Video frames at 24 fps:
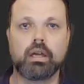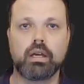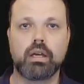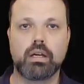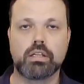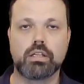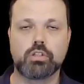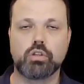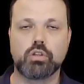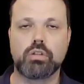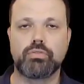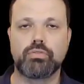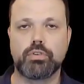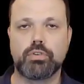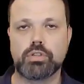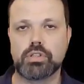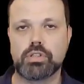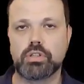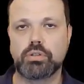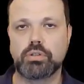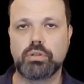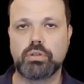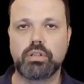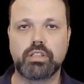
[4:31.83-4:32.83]
So the first
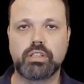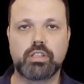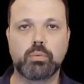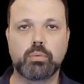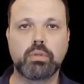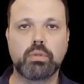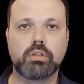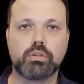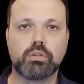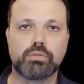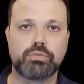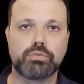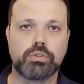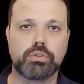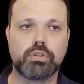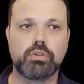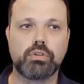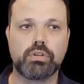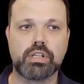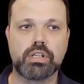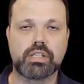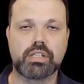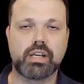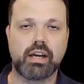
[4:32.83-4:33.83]
utility we'll
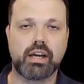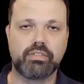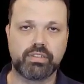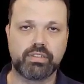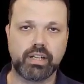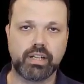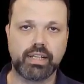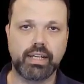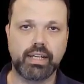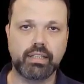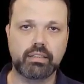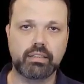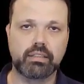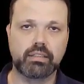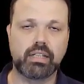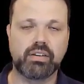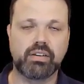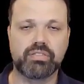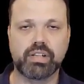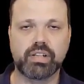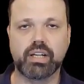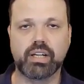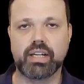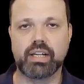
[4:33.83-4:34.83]
configure is Kafka cat.
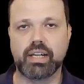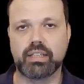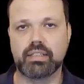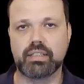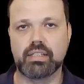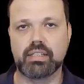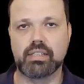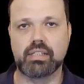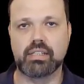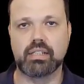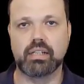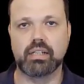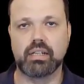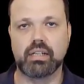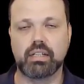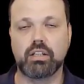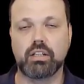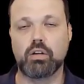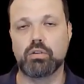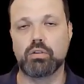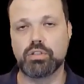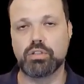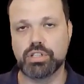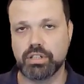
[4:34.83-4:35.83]
Kafka cat is a uh,
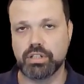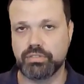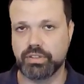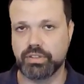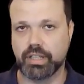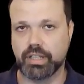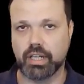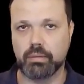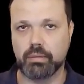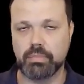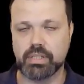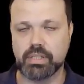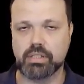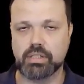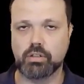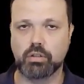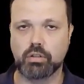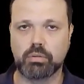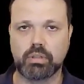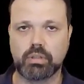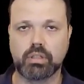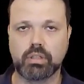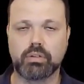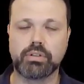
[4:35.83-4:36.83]
non-JVM, it's not
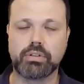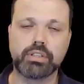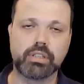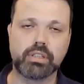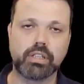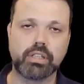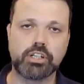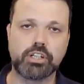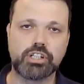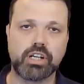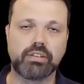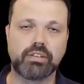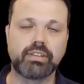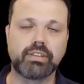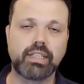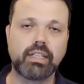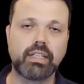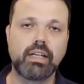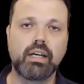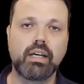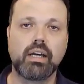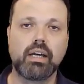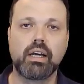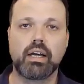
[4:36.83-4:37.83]
written in Java,
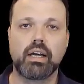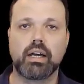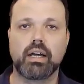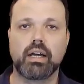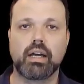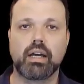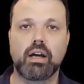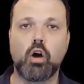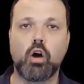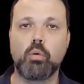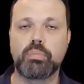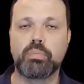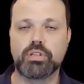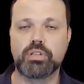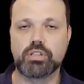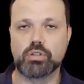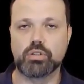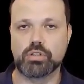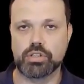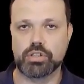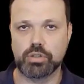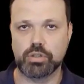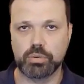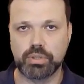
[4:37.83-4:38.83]
uh, open
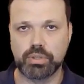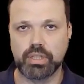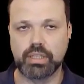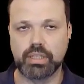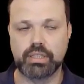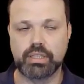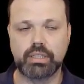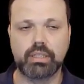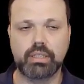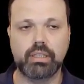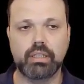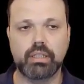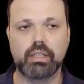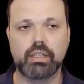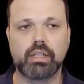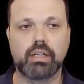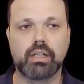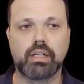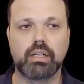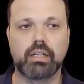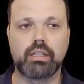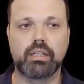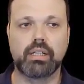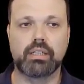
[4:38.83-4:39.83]
source utility
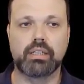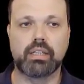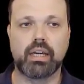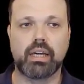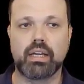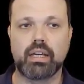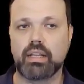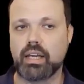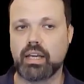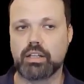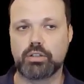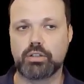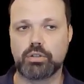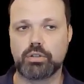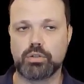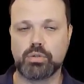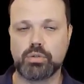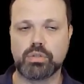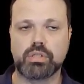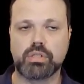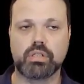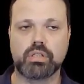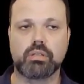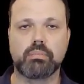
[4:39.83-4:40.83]
uh, that I like to
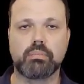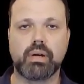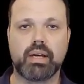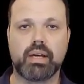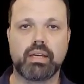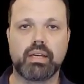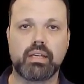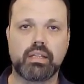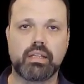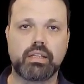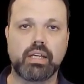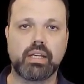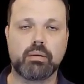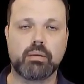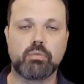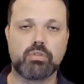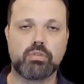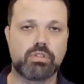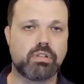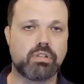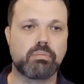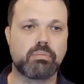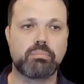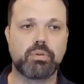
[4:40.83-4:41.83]
use in my
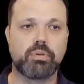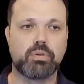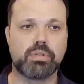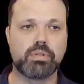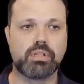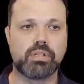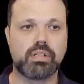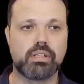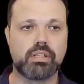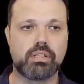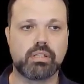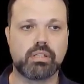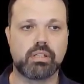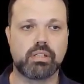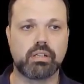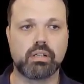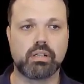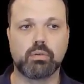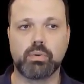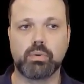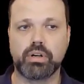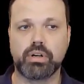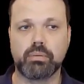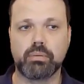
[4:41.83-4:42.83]
demos and POCs uh,
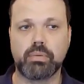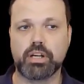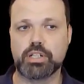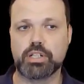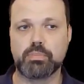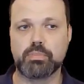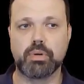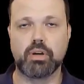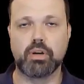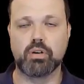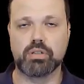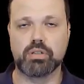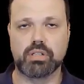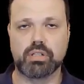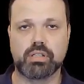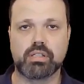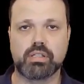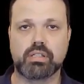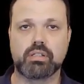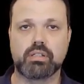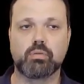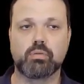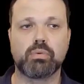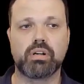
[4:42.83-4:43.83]
very much because
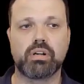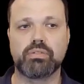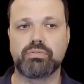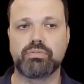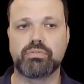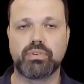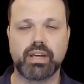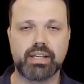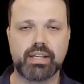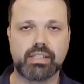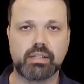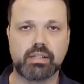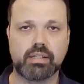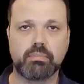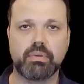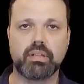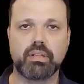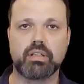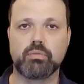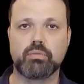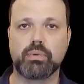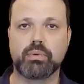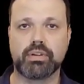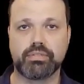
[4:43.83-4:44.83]
it's very flexible
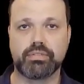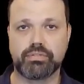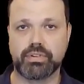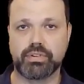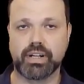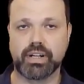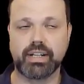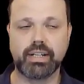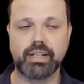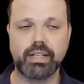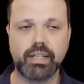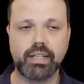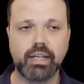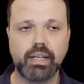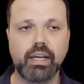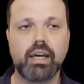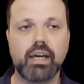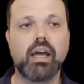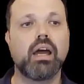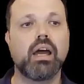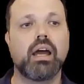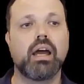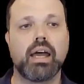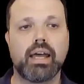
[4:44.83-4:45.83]
and very friendly,
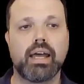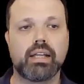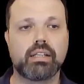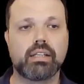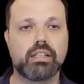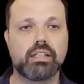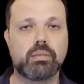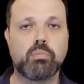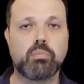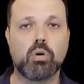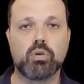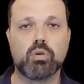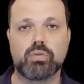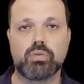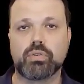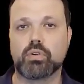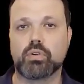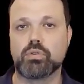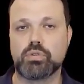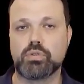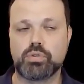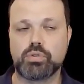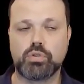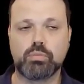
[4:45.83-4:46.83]
and it's both
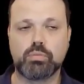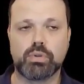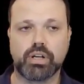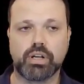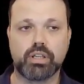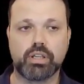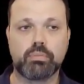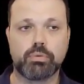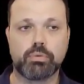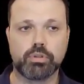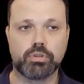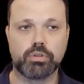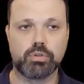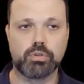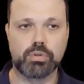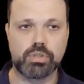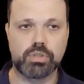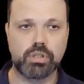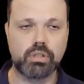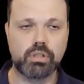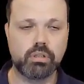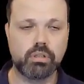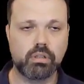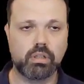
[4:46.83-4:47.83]
consumer and
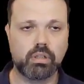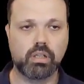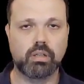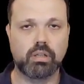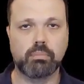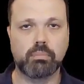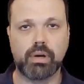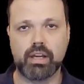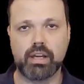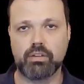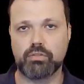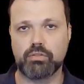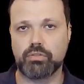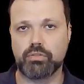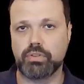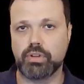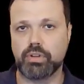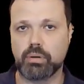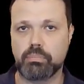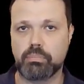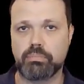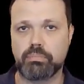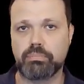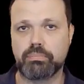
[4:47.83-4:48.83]
producer. In my of
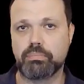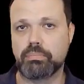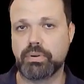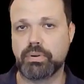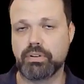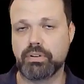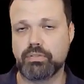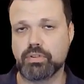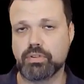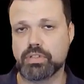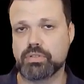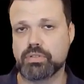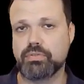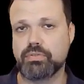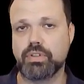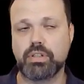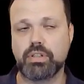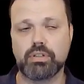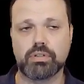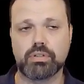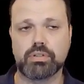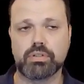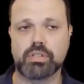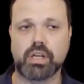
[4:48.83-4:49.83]
the previous
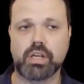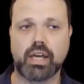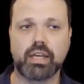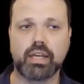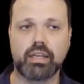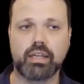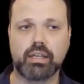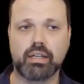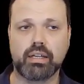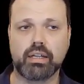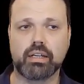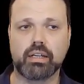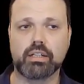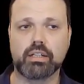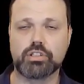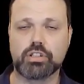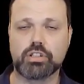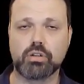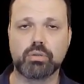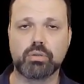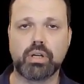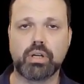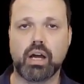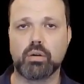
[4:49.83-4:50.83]
videos, I uh,
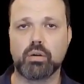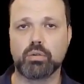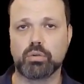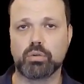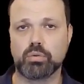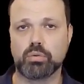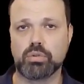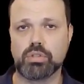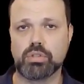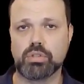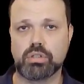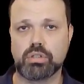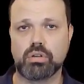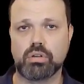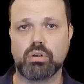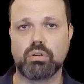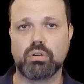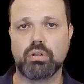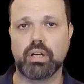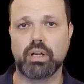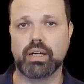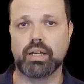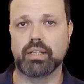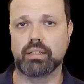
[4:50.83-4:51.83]
showed how to
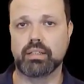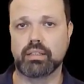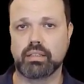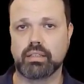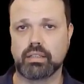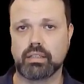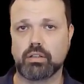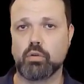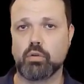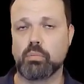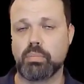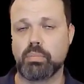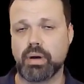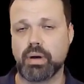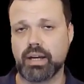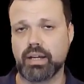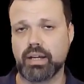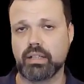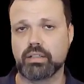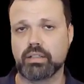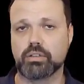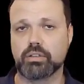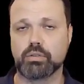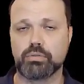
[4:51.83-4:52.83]
install and
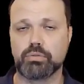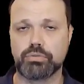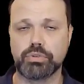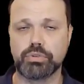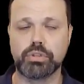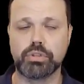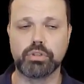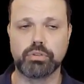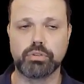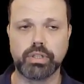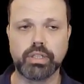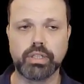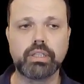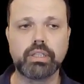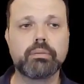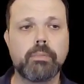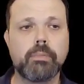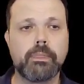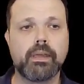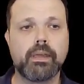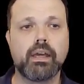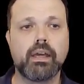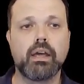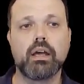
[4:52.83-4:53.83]
compile and configure it.
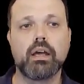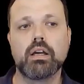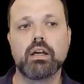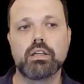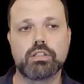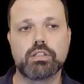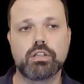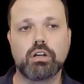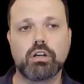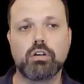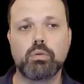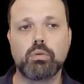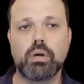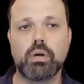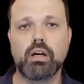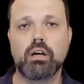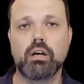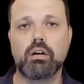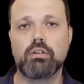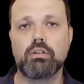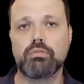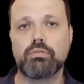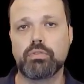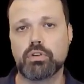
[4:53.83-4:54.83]
So
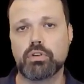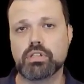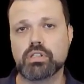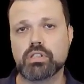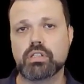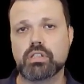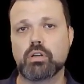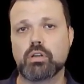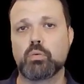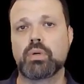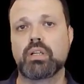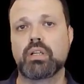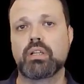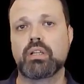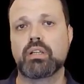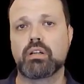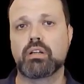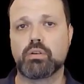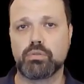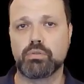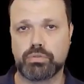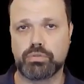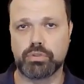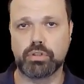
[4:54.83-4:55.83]
uh, first we'll
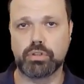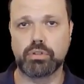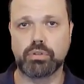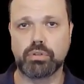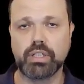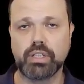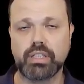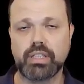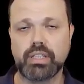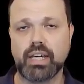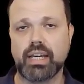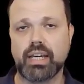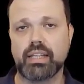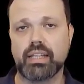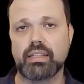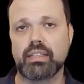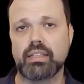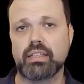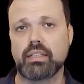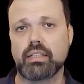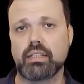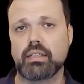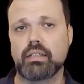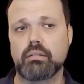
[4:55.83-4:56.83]
configure it and
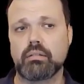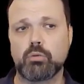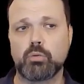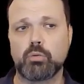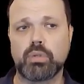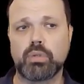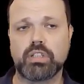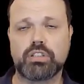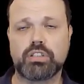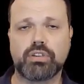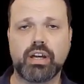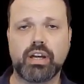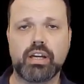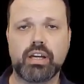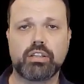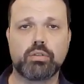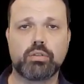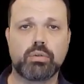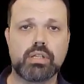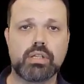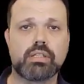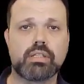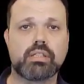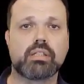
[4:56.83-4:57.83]
uh, we'll try to
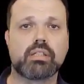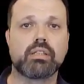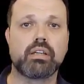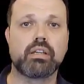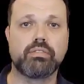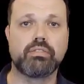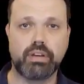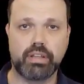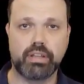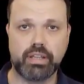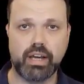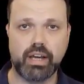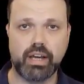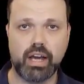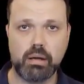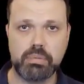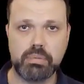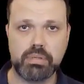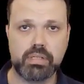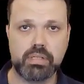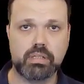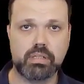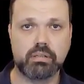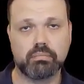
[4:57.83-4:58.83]
list the event
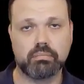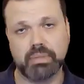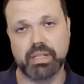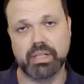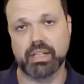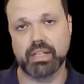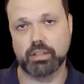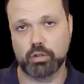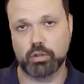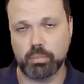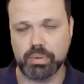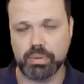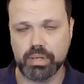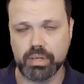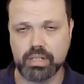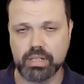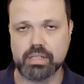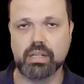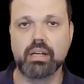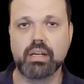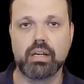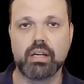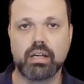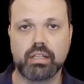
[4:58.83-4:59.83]
hubs, meaning
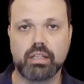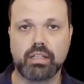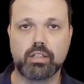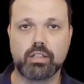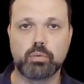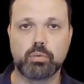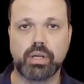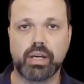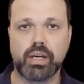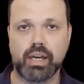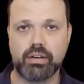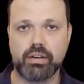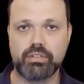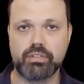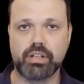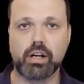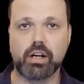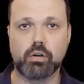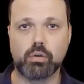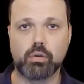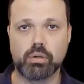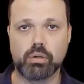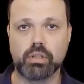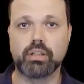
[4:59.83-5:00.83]
topics, that we have in
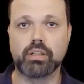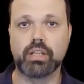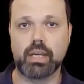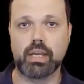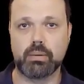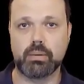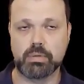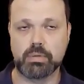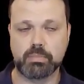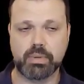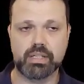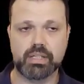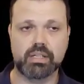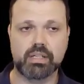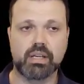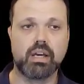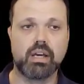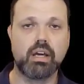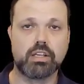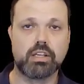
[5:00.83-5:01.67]
our namespace.